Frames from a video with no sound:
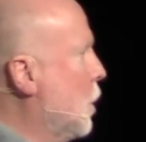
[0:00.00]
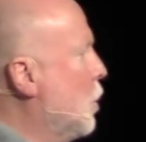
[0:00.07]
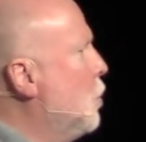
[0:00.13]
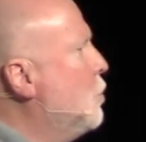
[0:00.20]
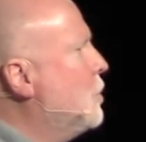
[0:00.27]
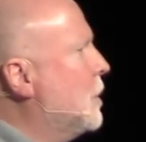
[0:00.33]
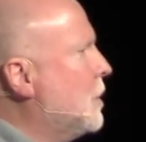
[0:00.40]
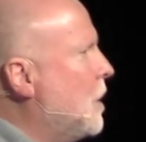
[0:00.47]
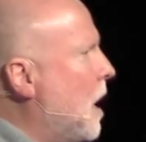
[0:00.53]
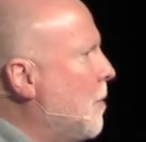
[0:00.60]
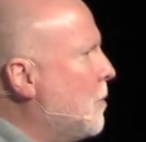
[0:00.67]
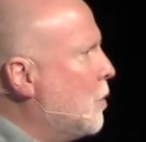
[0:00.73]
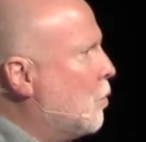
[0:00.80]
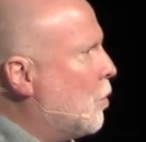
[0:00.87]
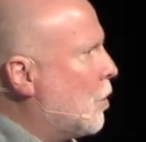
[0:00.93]
Who's the
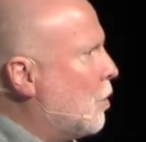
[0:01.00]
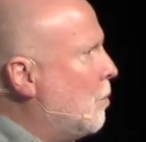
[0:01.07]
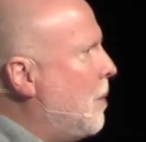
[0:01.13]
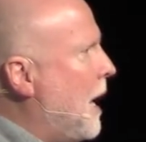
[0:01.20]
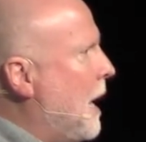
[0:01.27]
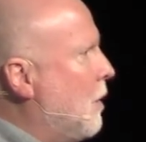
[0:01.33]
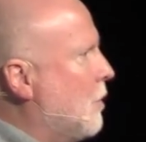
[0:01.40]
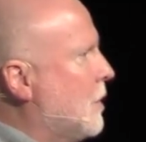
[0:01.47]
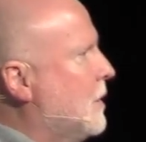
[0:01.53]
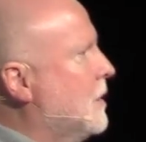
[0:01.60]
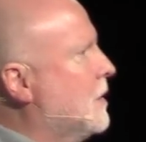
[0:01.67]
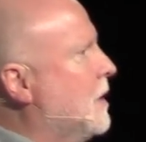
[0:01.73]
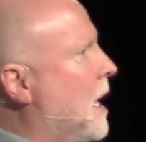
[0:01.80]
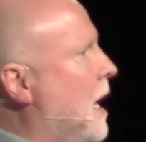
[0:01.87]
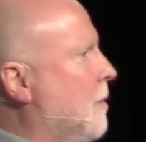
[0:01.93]
dominant world power at
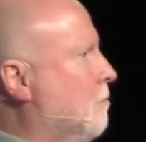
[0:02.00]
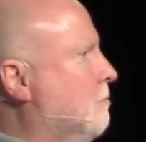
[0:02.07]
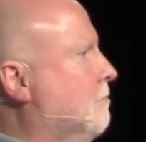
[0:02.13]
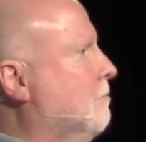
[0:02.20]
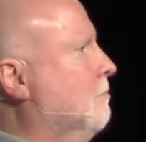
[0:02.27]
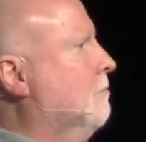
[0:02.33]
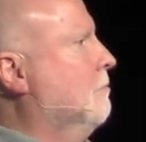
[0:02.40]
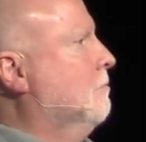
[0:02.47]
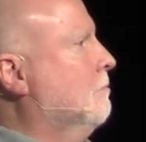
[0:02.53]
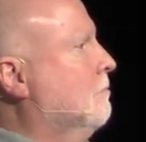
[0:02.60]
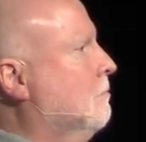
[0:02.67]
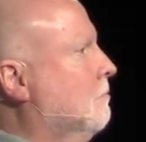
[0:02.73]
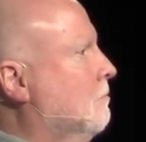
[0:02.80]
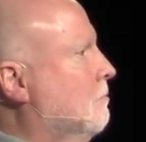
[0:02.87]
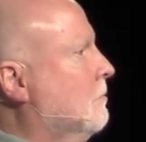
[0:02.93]
this time?
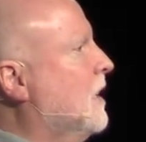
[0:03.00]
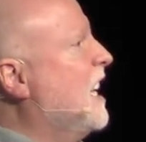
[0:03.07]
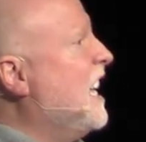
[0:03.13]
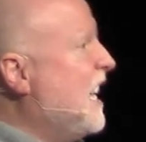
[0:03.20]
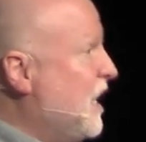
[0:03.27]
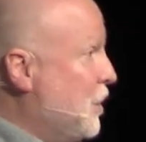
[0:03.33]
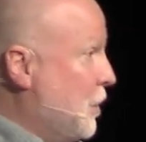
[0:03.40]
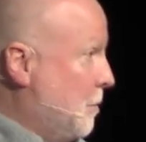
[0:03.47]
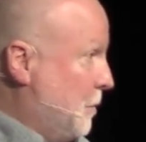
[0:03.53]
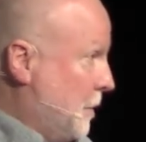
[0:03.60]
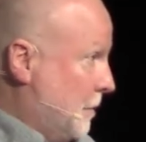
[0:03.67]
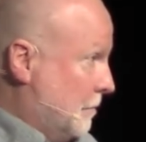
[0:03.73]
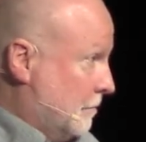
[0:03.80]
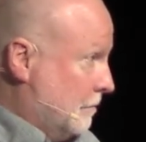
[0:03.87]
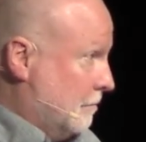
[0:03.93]

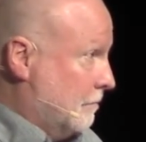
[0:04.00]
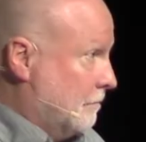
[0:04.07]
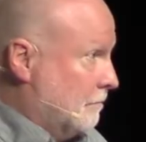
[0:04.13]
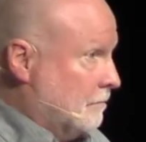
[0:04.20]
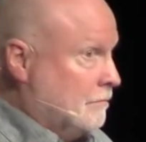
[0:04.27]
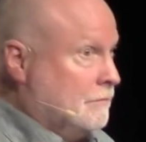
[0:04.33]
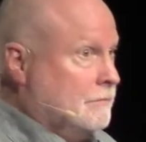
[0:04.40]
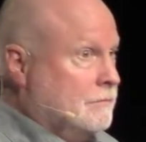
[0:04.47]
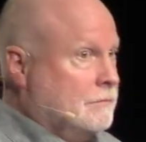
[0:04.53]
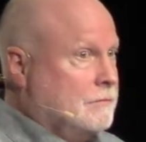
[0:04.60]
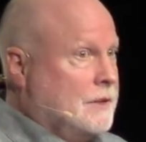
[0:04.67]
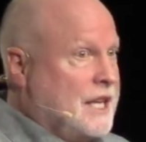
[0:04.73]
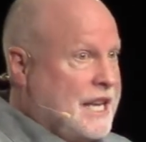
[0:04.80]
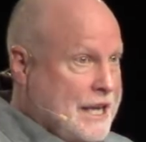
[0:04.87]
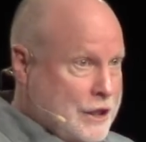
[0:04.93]
Egypt.
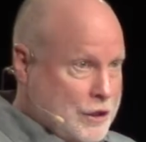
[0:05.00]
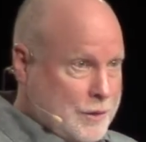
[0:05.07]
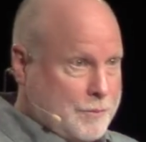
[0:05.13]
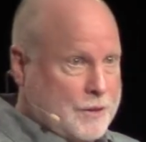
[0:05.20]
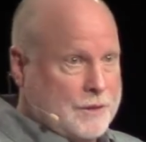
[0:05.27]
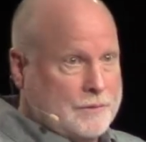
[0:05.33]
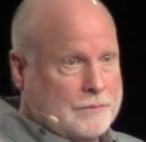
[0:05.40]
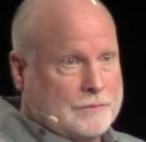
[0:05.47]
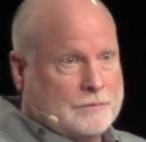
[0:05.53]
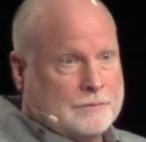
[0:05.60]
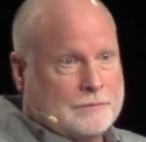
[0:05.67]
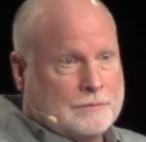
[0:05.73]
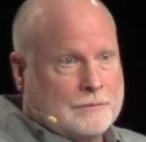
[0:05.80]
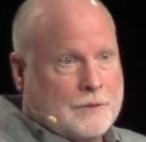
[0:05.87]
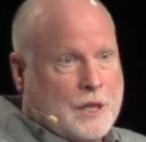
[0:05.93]
Egypt.
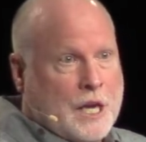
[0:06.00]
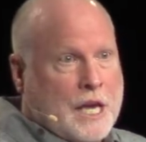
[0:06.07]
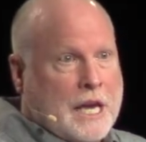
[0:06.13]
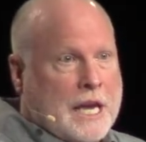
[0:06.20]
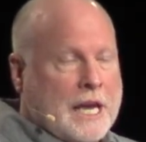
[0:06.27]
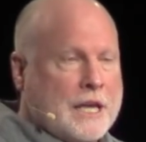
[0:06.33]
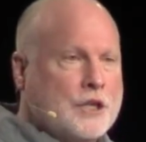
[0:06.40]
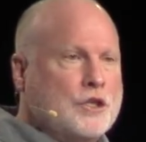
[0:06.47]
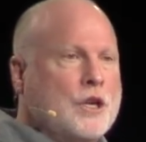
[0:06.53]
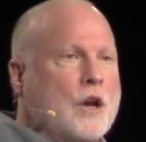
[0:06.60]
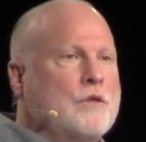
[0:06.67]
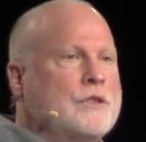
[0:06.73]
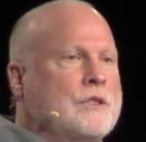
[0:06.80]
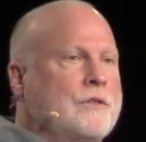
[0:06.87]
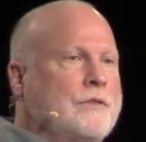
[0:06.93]
And
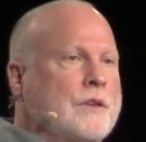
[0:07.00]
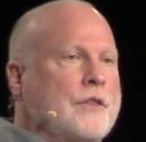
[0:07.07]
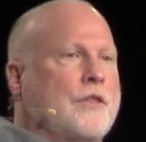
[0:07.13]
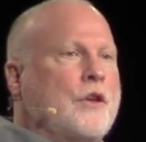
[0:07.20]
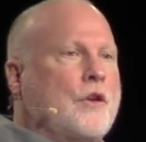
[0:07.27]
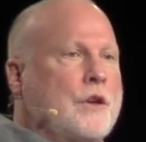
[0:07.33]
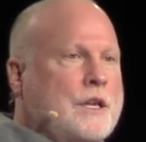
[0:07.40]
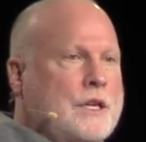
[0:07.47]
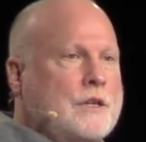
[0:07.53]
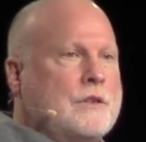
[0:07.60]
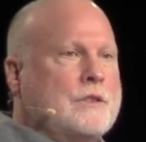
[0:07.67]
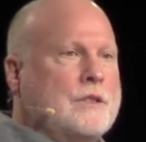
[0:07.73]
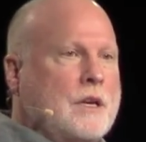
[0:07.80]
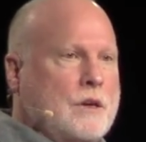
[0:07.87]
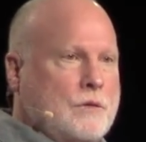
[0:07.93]
Joseph, at 30
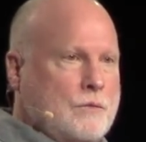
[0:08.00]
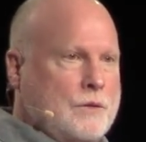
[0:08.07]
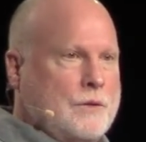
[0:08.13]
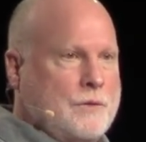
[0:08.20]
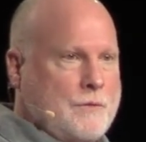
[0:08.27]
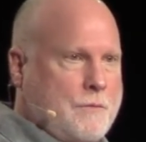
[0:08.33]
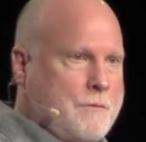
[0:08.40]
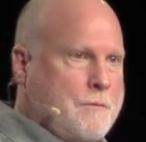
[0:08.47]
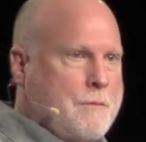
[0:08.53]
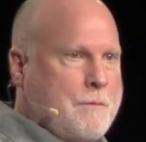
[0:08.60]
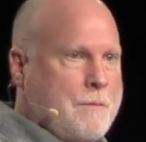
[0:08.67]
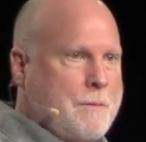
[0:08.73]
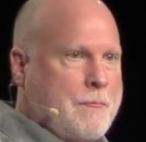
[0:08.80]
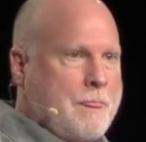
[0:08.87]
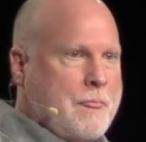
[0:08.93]
years old,
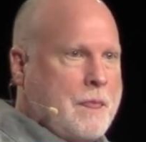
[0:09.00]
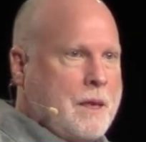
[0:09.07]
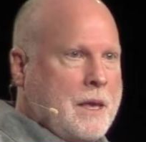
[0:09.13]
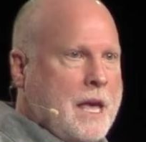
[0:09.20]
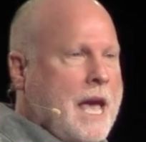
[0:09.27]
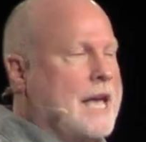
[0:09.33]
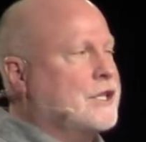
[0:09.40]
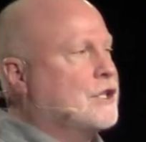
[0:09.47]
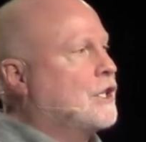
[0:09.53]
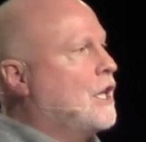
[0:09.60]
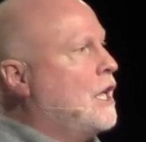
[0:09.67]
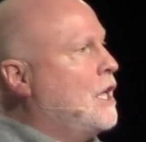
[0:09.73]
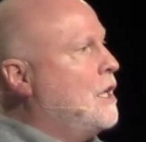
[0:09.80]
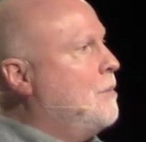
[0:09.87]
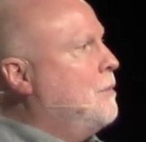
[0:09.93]
has
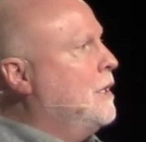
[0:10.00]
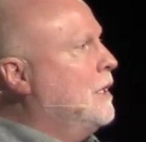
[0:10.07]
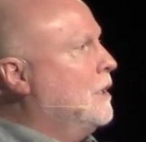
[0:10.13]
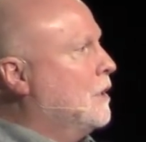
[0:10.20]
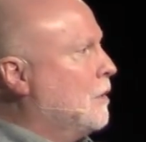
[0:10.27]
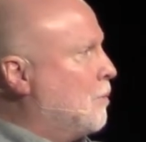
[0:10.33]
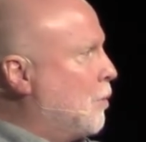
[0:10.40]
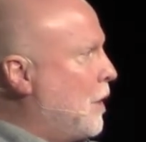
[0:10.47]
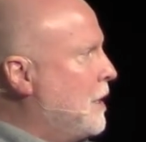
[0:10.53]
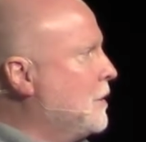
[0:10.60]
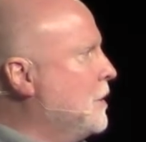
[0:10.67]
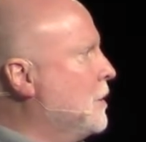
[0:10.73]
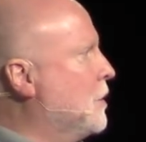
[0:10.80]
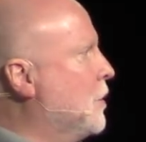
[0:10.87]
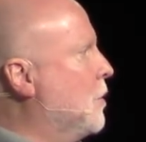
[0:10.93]
come into the
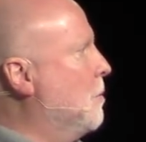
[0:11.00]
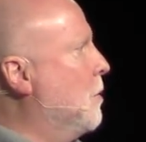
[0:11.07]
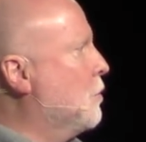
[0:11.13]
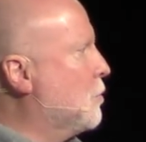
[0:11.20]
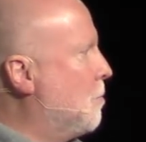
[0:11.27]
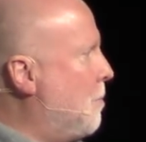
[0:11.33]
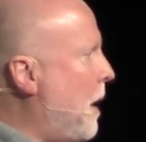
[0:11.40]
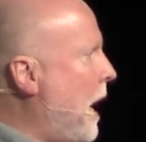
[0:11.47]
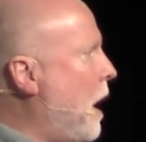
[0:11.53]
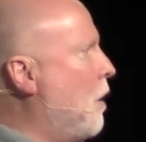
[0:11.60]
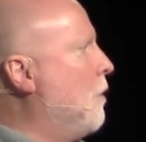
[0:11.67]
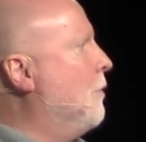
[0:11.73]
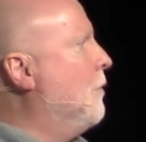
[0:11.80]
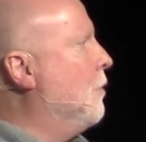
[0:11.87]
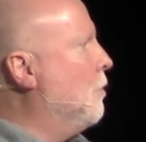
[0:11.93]
presence of the most
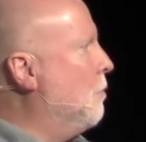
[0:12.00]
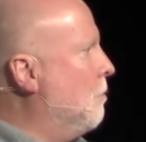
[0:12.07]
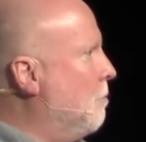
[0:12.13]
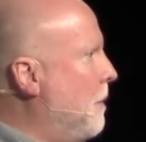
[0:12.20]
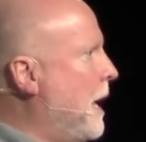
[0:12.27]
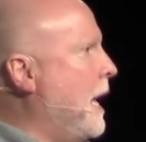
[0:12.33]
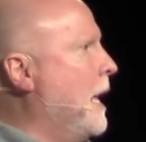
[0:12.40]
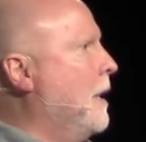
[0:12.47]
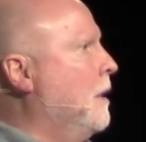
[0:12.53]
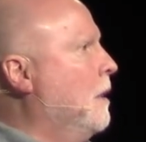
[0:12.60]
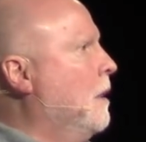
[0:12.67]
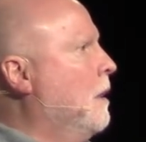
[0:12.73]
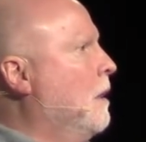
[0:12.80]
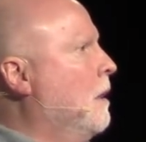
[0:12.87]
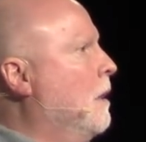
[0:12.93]
powerful man
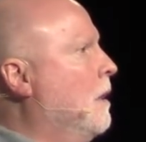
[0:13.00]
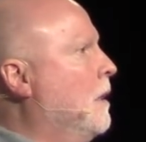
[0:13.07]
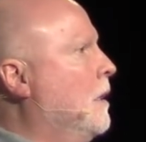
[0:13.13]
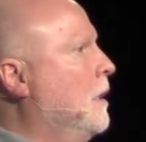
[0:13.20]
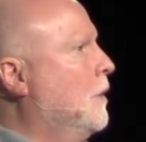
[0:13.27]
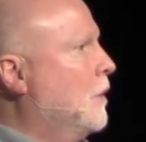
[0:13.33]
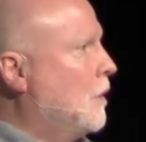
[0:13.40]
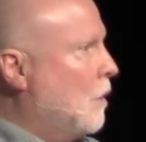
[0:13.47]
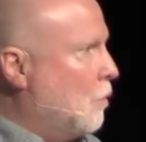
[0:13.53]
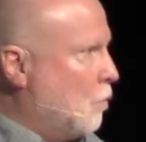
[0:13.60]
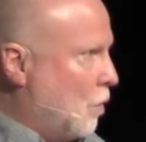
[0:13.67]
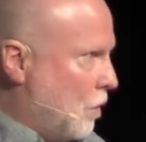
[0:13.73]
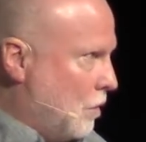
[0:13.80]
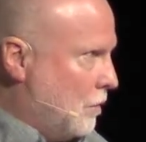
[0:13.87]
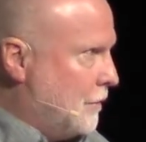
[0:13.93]
in the known
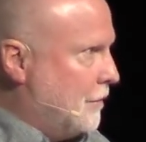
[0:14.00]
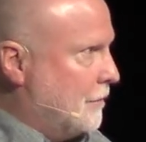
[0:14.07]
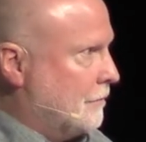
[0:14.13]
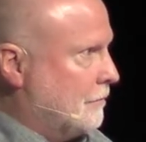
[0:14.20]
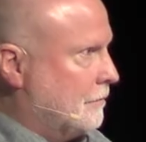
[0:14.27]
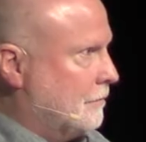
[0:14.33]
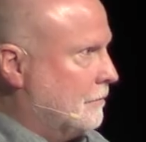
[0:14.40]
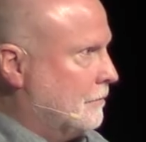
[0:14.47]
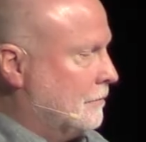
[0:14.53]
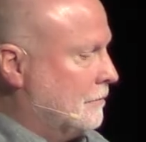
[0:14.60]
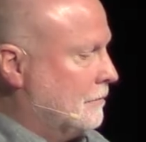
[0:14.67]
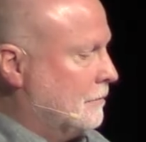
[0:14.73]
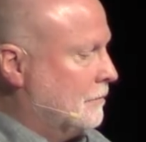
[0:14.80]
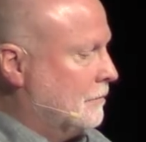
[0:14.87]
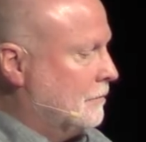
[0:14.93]
world.
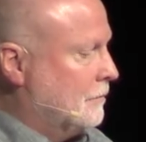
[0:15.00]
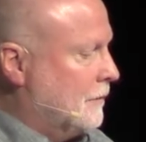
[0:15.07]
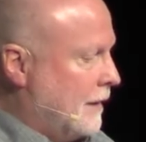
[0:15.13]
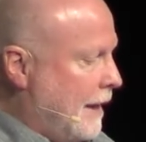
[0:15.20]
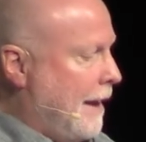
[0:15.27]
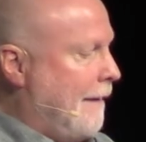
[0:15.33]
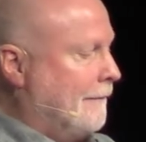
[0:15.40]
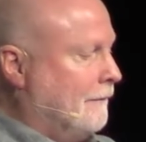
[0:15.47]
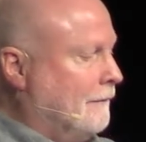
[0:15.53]
Yeah.